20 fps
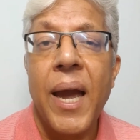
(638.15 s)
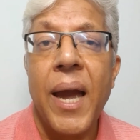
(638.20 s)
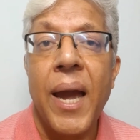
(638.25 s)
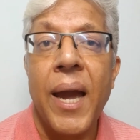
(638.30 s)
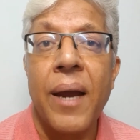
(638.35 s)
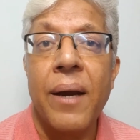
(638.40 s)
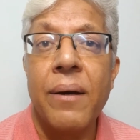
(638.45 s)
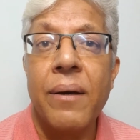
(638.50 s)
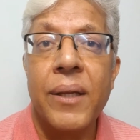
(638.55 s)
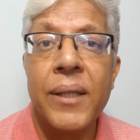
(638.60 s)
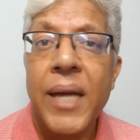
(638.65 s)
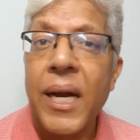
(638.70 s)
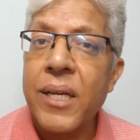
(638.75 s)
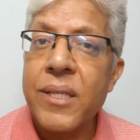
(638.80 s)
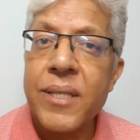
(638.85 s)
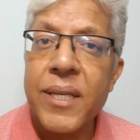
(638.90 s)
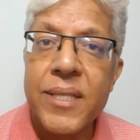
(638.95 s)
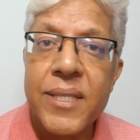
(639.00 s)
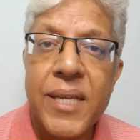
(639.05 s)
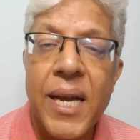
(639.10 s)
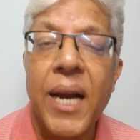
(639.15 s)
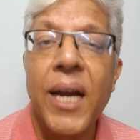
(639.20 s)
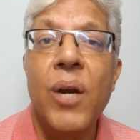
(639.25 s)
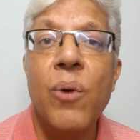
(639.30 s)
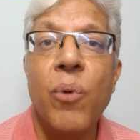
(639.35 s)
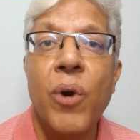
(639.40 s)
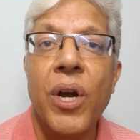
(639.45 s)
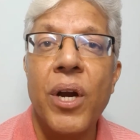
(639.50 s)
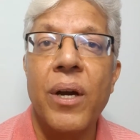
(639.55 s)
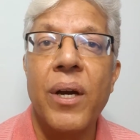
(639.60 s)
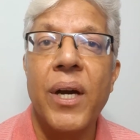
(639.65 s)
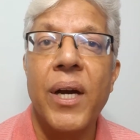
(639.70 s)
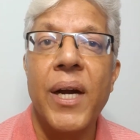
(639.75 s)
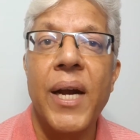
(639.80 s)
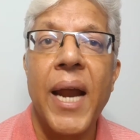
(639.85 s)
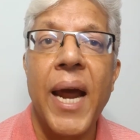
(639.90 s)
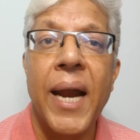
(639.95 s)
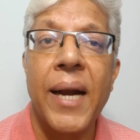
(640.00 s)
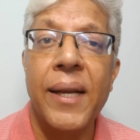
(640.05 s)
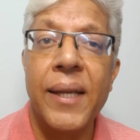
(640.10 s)
And that is exactly what he
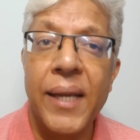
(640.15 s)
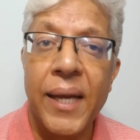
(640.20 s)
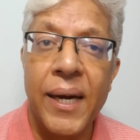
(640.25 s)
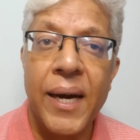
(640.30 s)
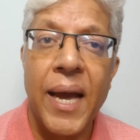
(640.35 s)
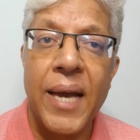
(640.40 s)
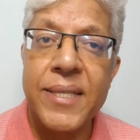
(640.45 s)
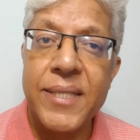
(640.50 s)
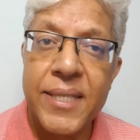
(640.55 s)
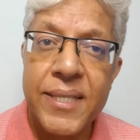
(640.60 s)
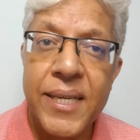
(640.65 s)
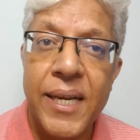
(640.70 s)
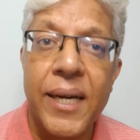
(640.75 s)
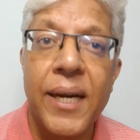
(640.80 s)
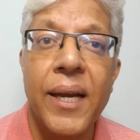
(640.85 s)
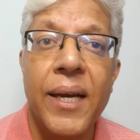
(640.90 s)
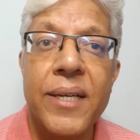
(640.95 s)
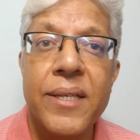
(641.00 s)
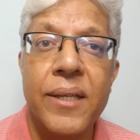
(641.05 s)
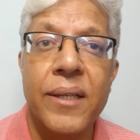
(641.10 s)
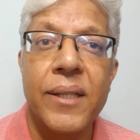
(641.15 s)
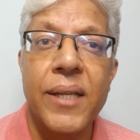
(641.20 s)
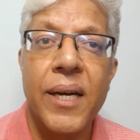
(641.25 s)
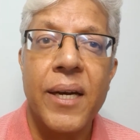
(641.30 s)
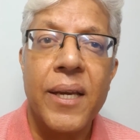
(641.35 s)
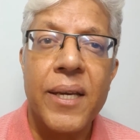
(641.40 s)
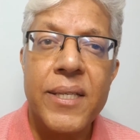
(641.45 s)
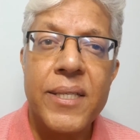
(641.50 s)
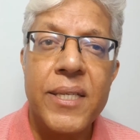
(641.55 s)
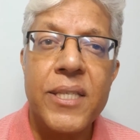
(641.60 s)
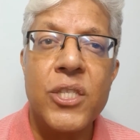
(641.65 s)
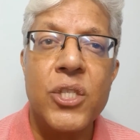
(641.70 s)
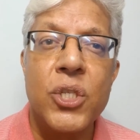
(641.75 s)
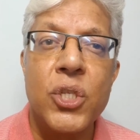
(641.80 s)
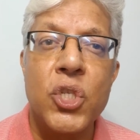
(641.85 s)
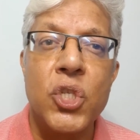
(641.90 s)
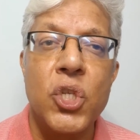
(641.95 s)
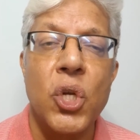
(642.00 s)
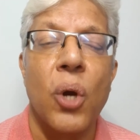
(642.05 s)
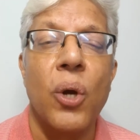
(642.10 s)
did. And then, as he said later, that he
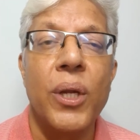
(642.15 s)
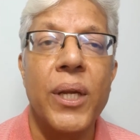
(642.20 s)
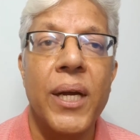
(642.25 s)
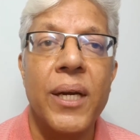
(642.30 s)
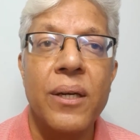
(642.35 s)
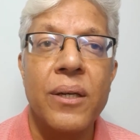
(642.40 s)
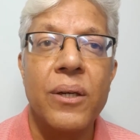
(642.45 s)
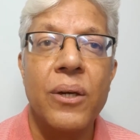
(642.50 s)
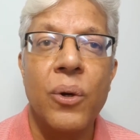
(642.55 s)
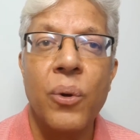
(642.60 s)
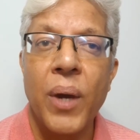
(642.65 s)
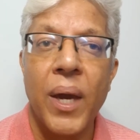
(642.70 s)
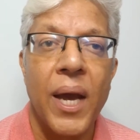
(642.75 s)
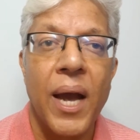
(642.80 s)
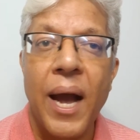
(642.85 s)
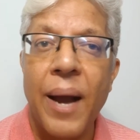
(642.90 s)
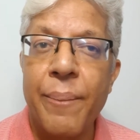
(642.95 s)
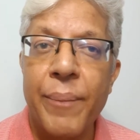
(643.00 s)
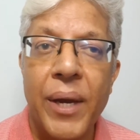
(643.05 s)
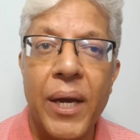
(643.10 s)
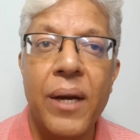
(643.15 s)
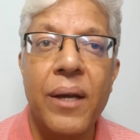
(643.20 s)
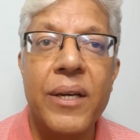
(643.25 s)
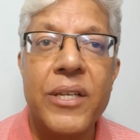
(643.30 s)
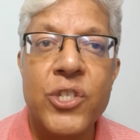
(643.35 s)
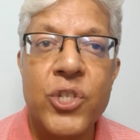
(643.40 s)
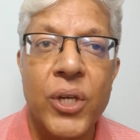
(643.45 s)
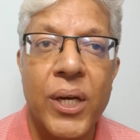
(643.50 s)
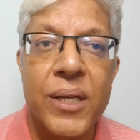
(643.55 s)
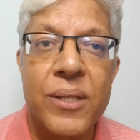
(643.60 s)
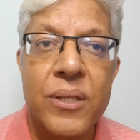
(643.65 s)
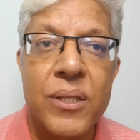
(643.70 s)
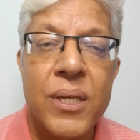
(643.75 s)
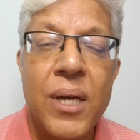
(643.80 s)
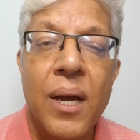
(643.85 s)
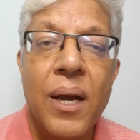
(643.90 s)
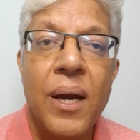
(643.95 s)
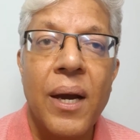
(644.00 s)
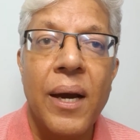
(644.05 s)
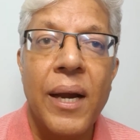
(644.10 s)
just saw that, okay, I'm getting a chance.
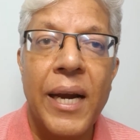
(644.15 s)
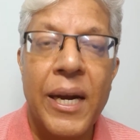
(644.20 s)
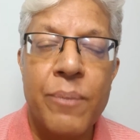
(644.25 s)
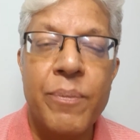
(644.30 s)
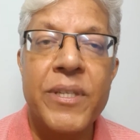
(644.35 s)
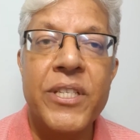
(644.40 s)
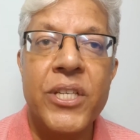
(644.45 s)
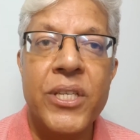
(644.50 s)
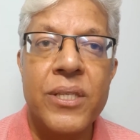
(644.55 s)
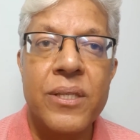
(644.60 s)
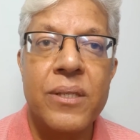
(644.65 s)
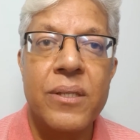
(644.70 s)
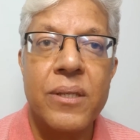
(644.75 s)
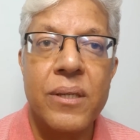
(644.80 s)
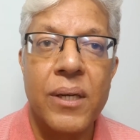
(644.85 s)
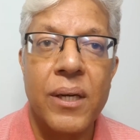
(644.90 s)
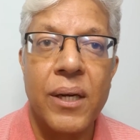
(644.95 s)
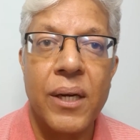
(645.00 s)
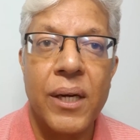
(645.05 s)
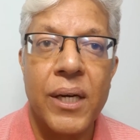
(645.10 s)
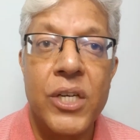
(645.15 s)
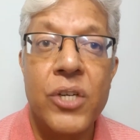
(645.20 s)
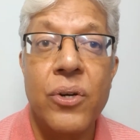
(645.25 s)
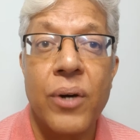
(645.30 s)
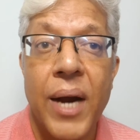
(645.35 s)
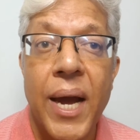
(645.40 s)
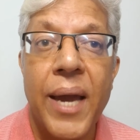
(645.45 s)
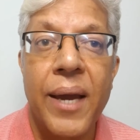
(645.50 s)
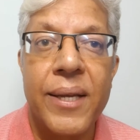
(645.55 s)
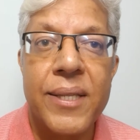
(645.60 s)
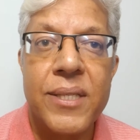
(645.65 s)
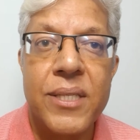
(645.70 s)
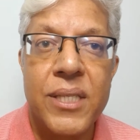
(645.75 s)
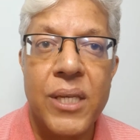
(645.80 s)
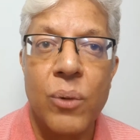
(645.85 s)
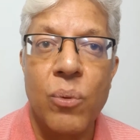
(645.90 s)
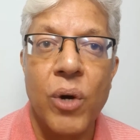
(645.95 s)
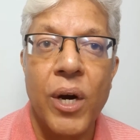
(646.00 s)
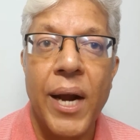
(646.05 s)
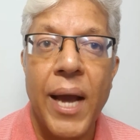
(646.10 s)
Let me just try and
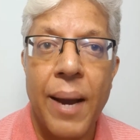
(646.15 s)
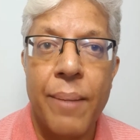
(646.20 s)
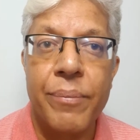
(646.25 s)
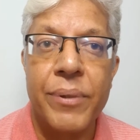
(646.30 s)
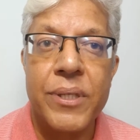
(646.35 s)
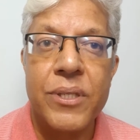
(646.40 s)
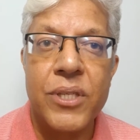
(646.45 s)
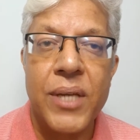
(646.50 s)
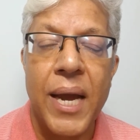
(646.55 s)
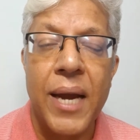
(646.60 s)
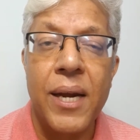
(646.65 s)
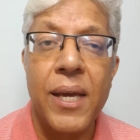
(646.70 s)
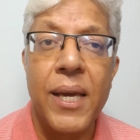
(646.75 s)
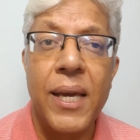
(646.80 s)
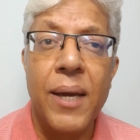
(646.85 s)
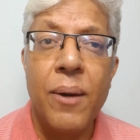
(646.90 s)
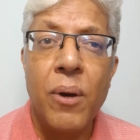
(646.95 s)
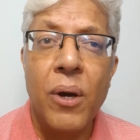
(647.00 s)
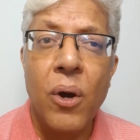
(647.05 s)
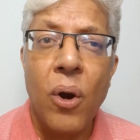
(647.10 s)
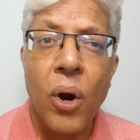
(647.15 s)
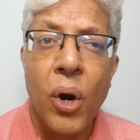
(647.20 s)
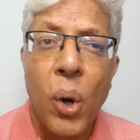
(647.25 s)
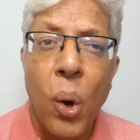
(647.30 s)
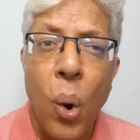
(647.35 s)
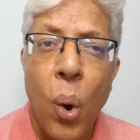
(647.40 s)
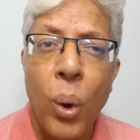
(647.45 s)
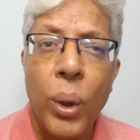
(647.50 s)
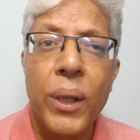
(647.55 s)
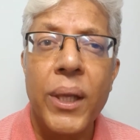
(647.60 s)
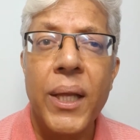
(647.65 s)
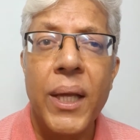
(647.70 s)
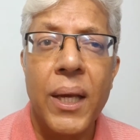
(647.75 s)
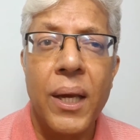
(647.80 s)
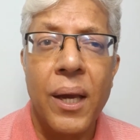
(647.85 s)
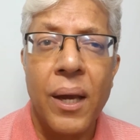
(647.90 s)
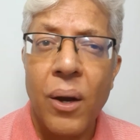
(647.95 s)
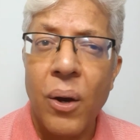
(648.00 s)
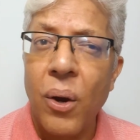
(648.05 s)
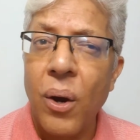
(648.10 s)
see what happens. And he got all
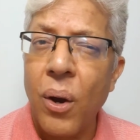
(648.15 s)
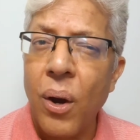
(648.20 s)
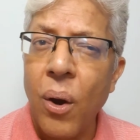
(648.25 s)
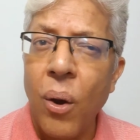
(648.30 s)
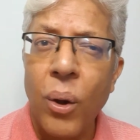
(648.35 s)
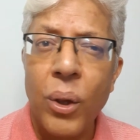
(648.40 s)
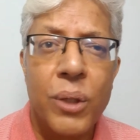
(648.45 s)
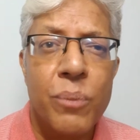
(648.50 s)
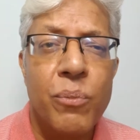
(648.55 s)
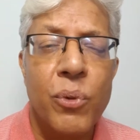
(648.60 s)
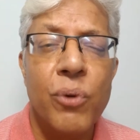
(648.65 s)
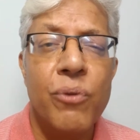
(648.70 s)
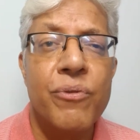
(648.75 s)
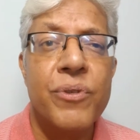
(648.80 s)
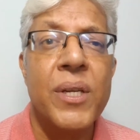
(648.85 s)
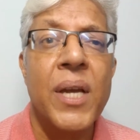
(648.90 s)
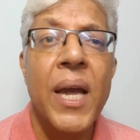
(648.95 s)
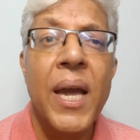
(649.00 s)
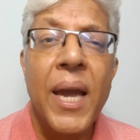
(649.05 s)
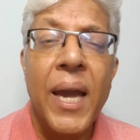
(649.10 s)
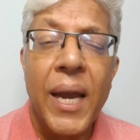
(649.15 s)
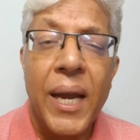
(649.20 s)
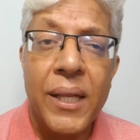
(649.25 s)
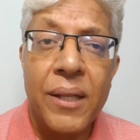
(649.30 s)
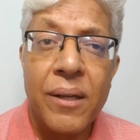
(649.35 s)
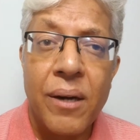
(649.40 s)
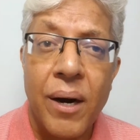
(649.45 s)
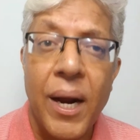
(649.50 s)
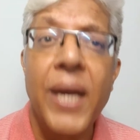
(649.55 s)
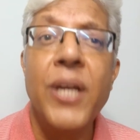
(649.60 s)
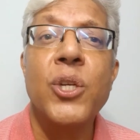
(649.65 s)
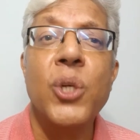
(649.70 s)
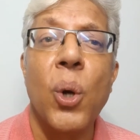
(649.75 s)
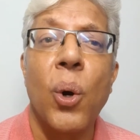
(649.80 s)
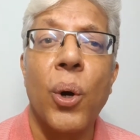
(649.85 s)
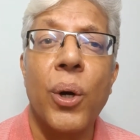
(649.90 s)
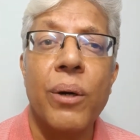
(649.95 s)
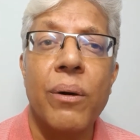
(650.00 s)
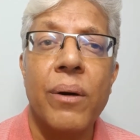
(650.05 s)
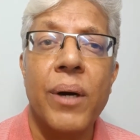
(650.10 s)
the moves in the right
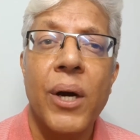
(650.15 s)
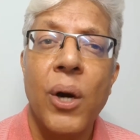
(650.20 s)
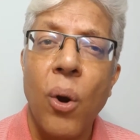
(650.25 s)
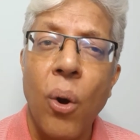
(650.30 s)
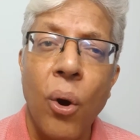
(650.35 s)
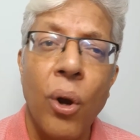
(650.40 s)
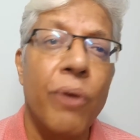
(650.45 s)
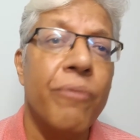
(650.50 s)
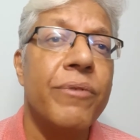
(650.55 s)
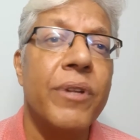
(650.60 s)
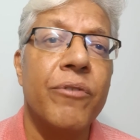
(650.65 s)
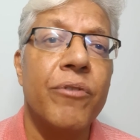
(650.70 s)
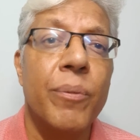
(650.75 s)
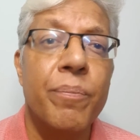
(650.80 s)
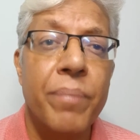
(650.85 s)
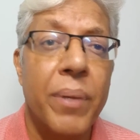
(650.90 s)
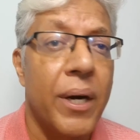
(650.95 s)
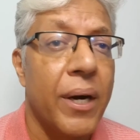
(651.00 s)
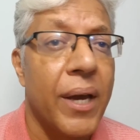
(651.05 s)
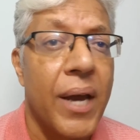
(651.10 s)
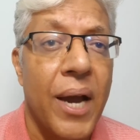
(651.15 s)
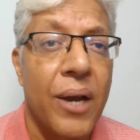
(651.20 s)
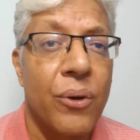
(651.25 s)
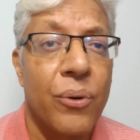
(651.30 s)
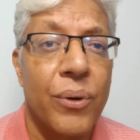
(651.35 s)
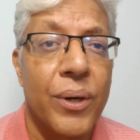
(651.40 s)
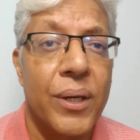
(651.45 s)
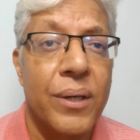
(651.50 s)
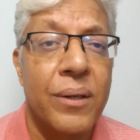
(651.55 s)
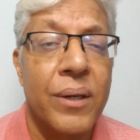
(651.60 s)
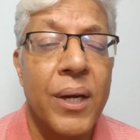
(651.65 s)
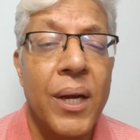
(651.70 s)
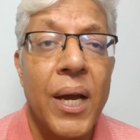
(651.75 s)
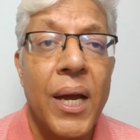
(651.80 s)
order, and all of them were pretty accurate.